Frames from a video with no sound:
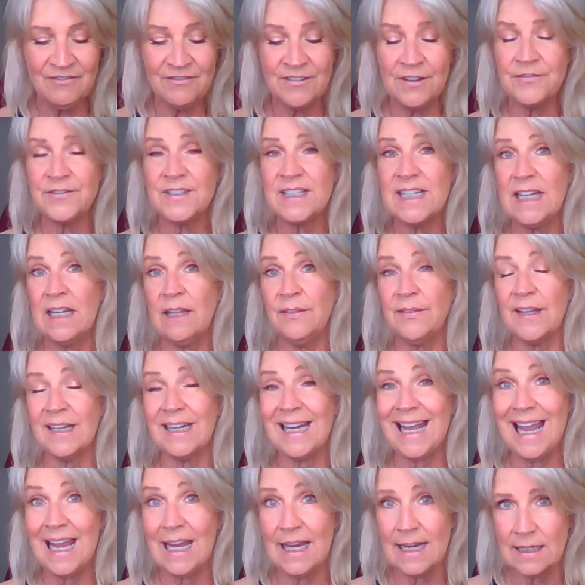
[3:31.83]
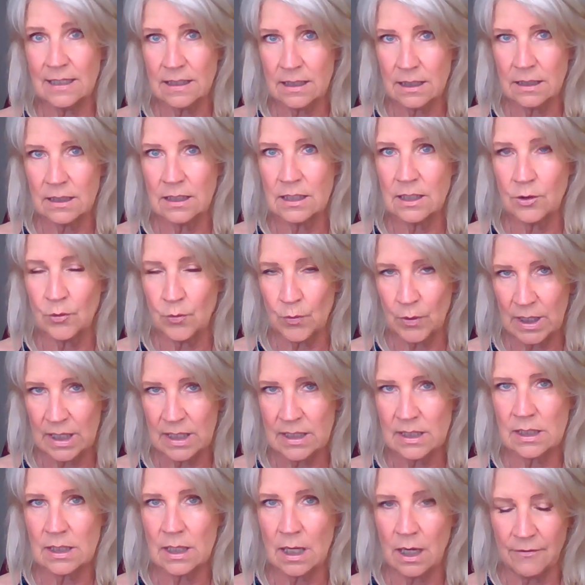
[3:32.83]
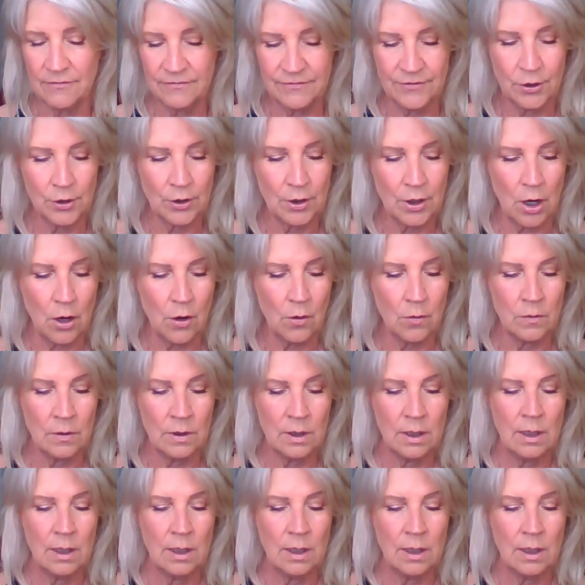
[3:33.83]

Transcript: 15th at 8 degrees of Virgo.